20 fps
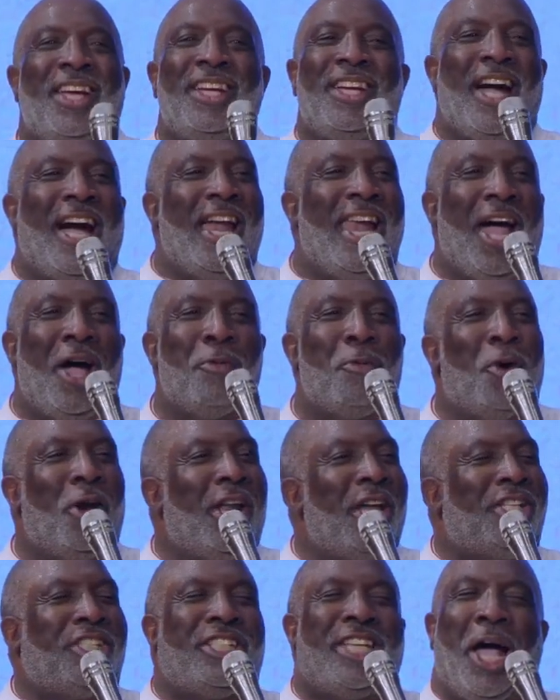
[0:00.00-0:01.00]
God, I
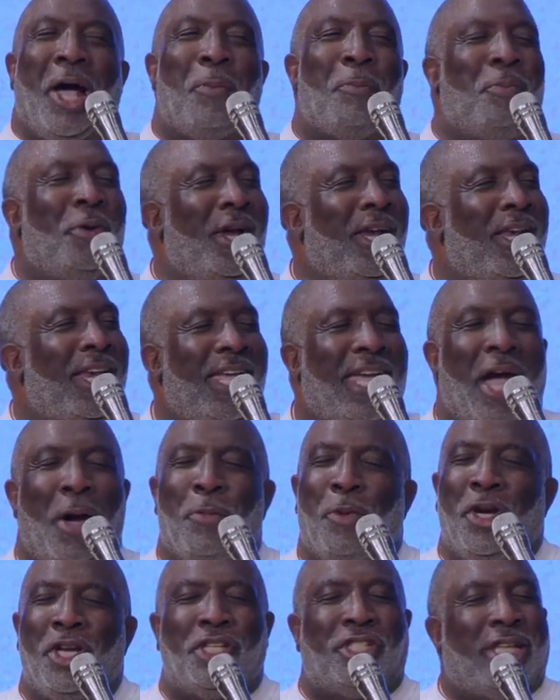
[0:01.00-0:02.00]
want to shout, Brother Lee. I
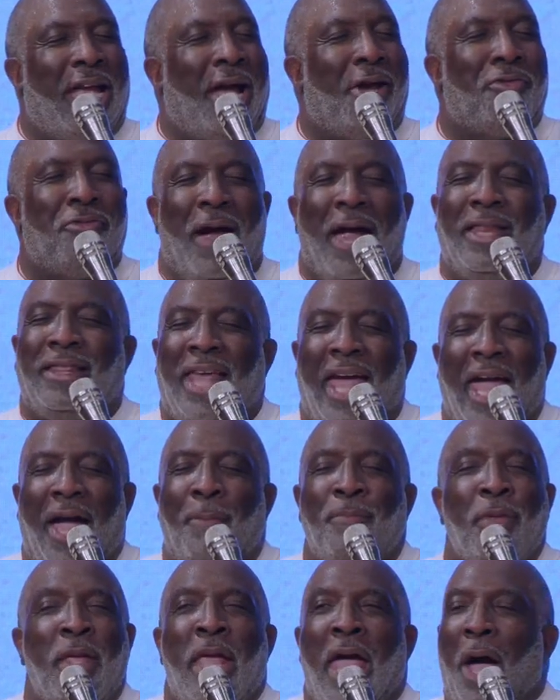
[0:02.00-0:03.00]
want to shout right
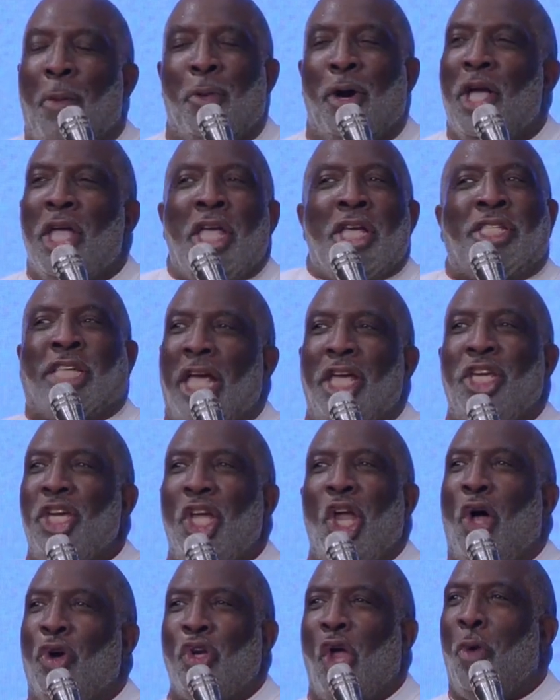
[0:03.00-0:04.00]
there. I want to see, you
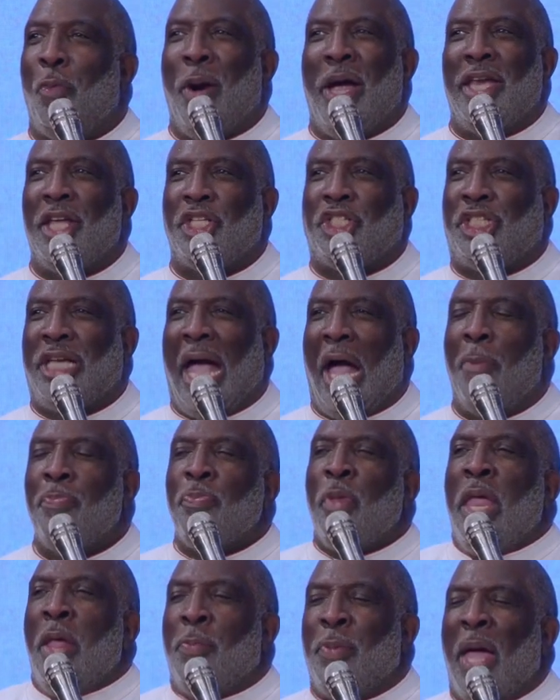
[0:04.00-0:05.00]
don't know where to shout.
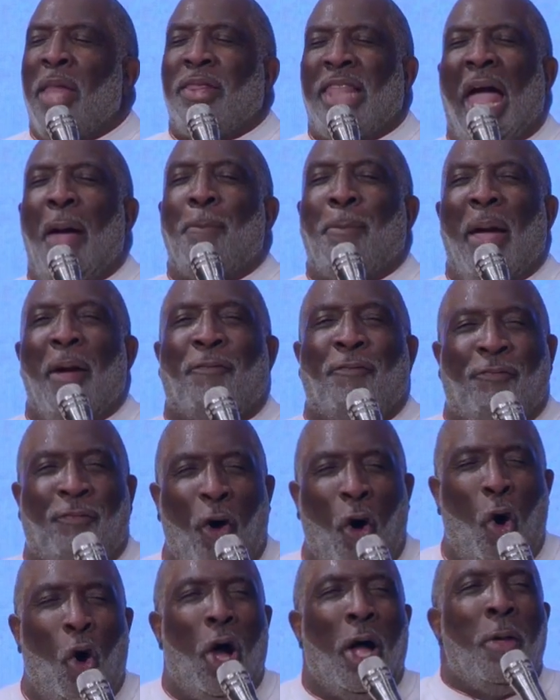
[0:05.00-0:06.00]
That
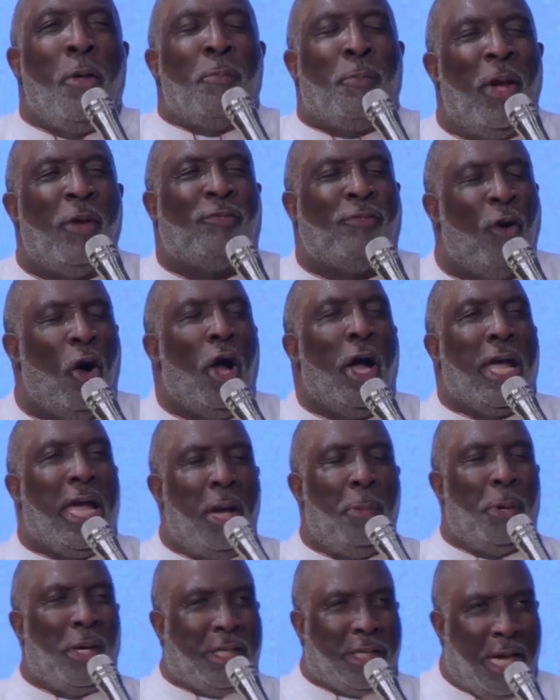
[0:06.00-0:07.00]
before
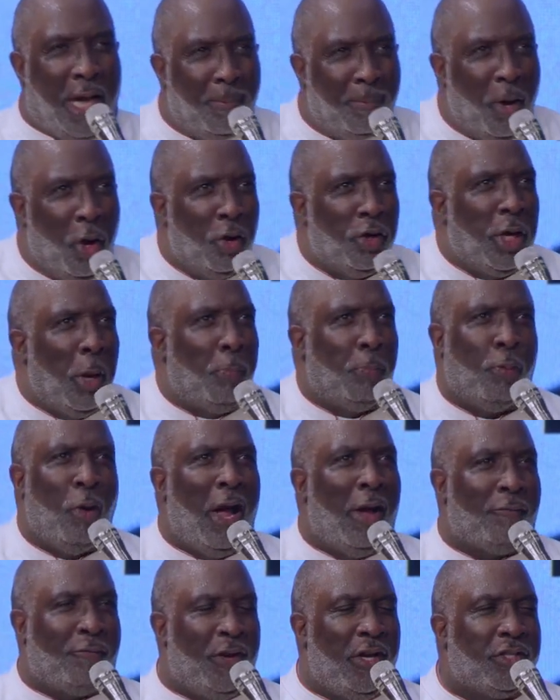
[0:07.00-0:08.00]
he would come on the
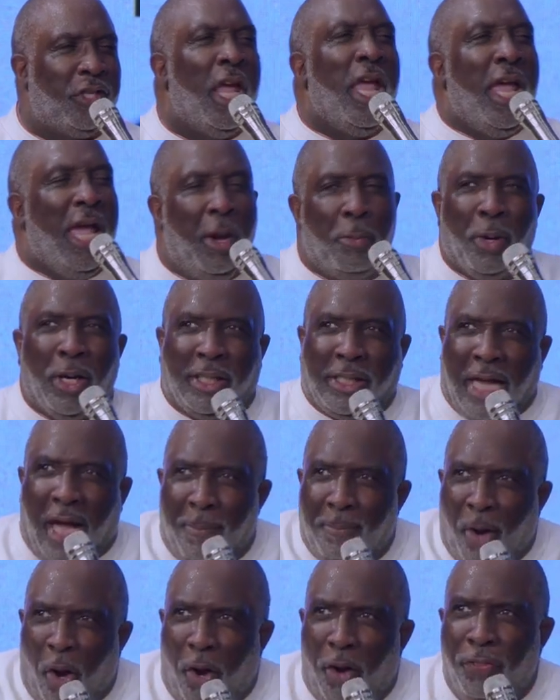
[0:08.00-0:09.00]
prophets, he would
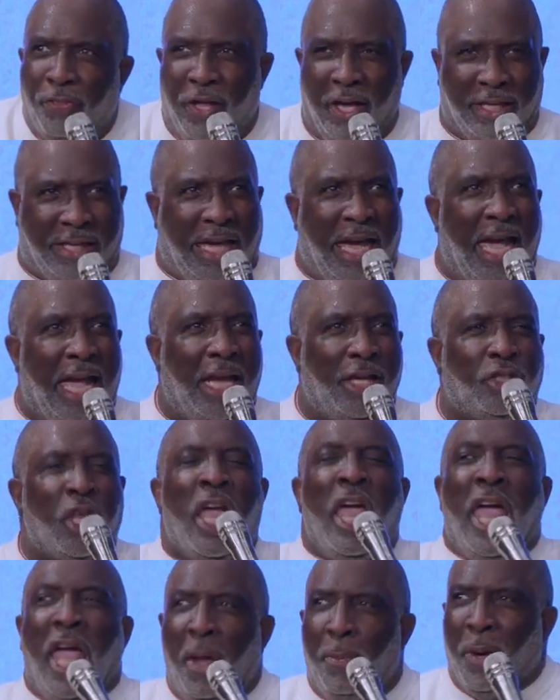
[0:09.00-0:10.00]
come on the kings,
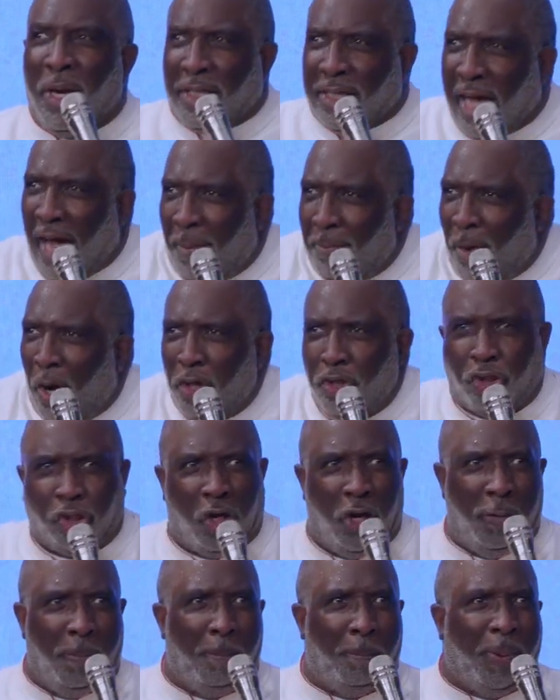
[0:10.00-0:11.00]
he would come on
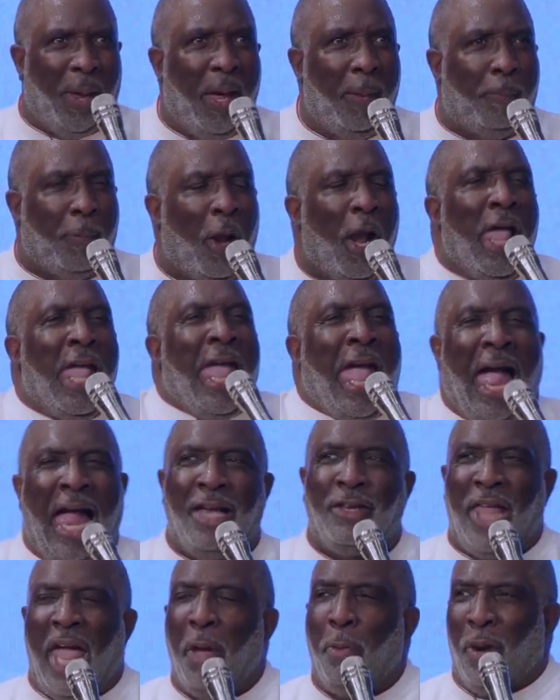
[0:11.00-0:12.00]
certain people,
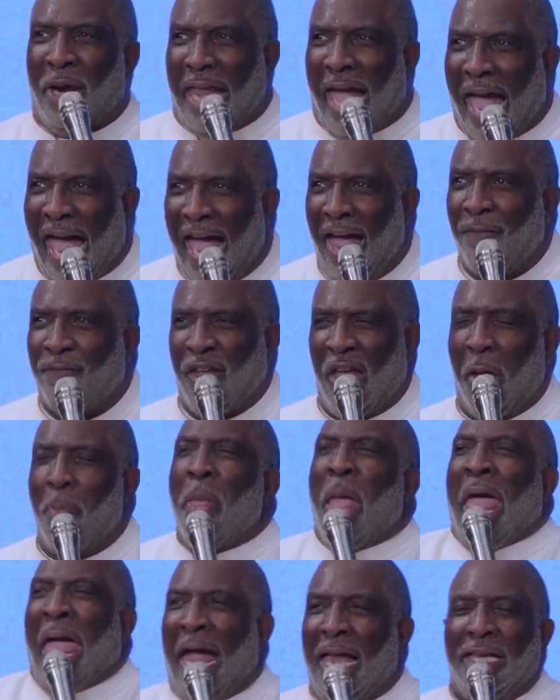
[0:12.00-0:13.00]
and they would have
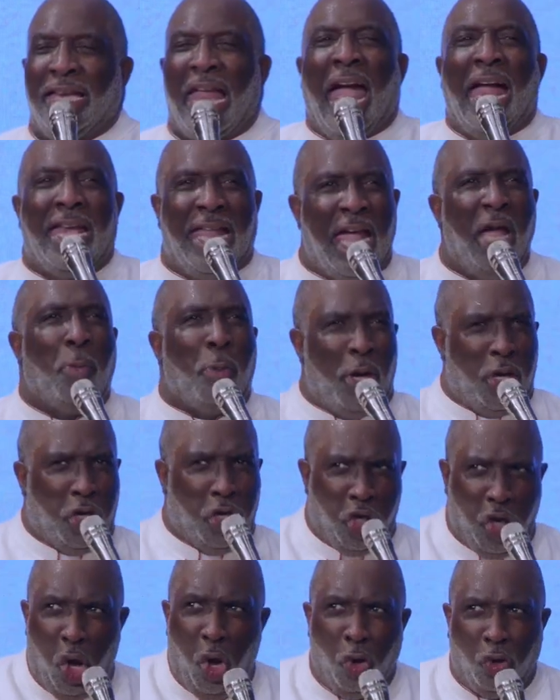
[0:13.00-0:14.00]
him, and he would
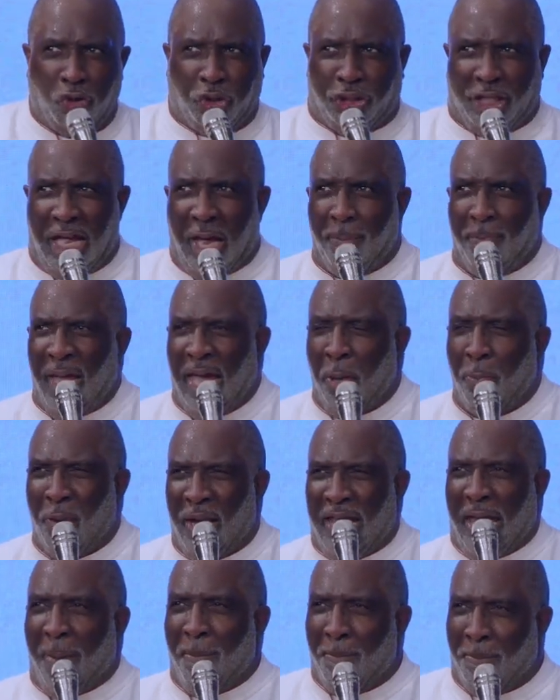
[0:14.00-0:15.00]
use them, he
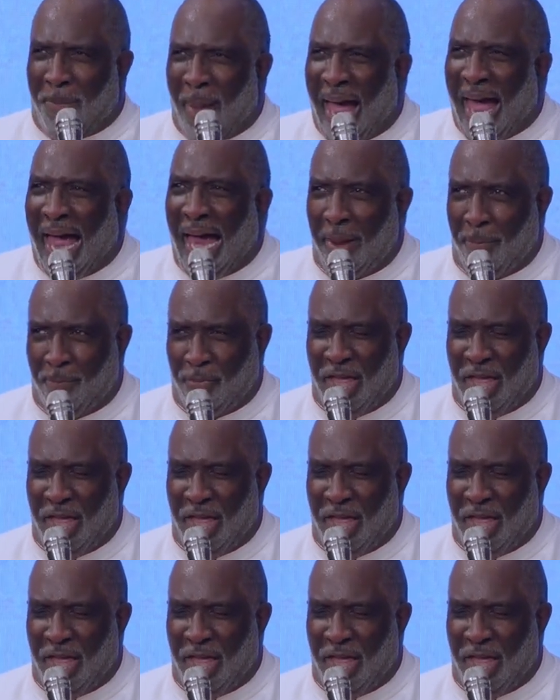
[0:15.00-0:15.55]
would imbibe